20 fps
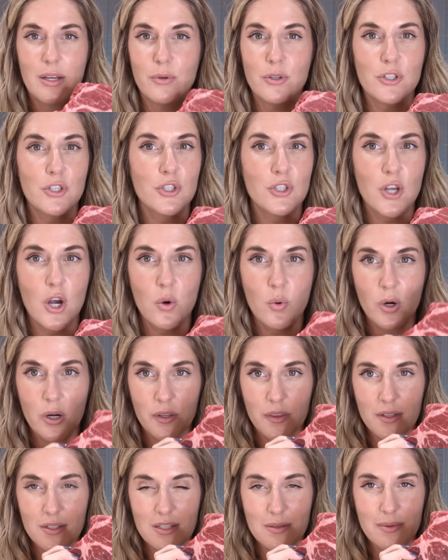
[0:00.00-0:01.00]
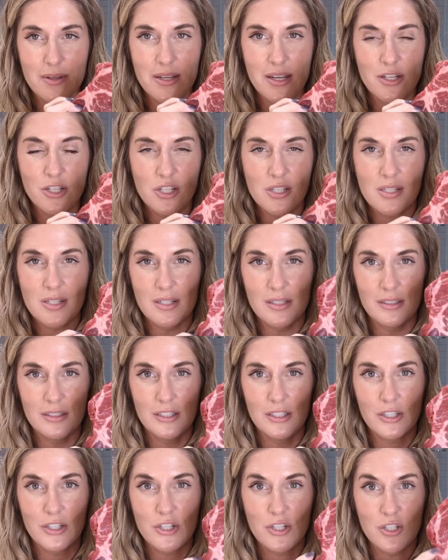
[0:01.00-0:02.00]
it was so worth it to me. It just
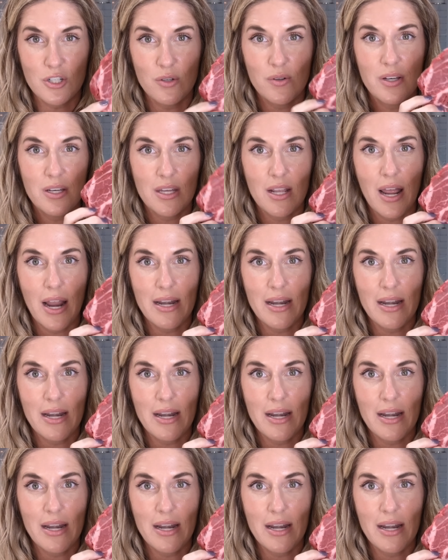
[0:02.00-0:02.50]
looked too good.